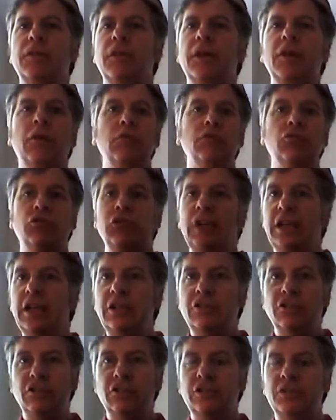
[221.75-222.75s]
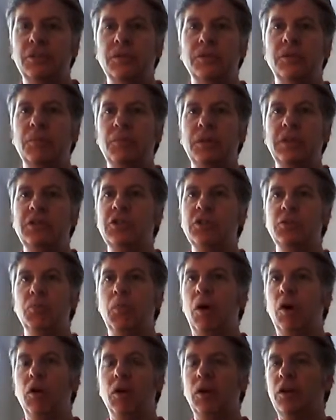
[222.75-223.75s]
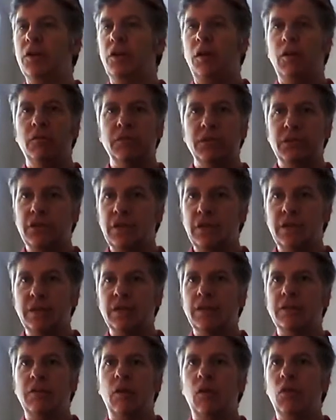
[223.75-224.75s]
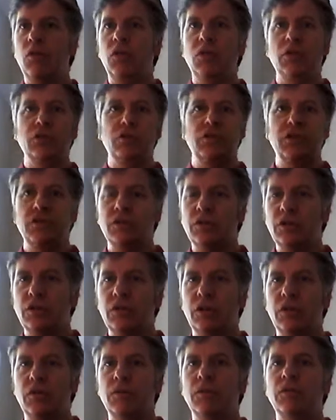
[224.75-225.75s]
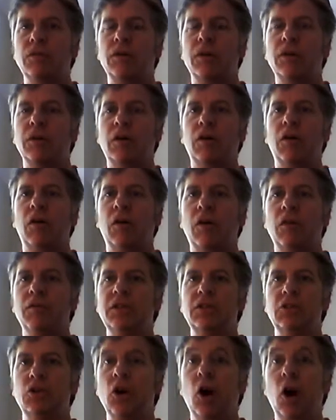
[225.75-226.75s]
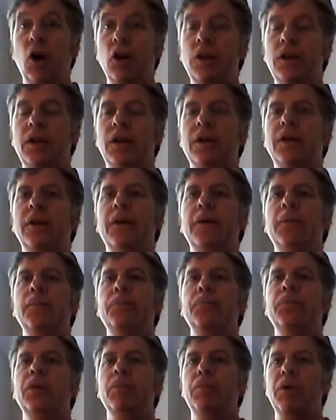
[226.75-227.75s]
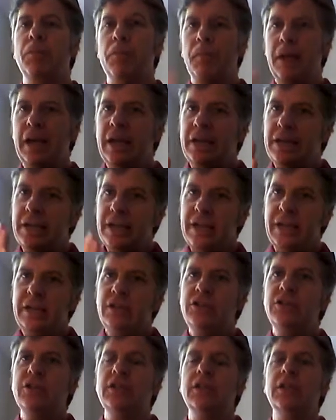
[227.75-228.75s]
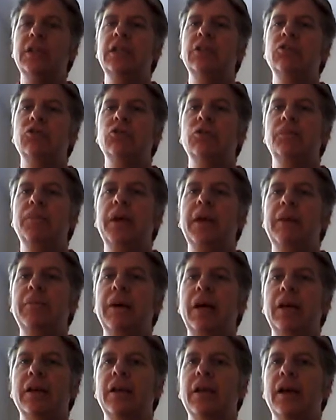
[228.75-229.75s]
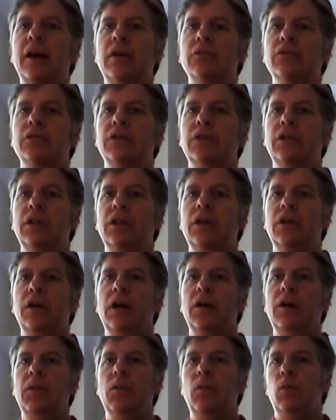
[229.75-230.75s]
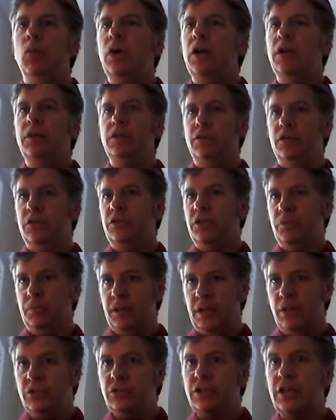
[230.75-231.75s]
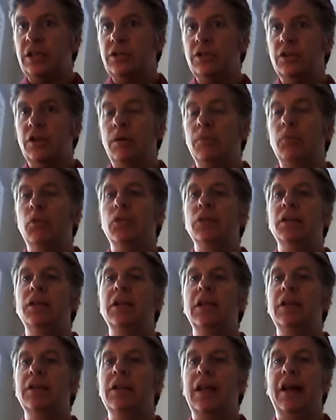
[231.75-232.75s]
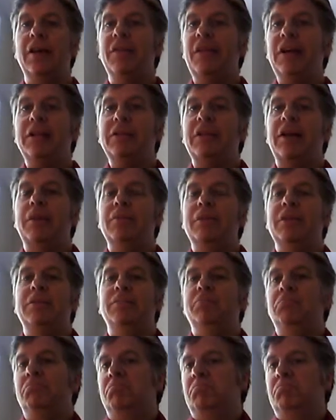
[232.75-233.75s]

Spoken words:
don't change the business model and all of a sudden all those all of it's gone, but paid instantly into your PayPal account when somebody else takes it on board. And that, I mean,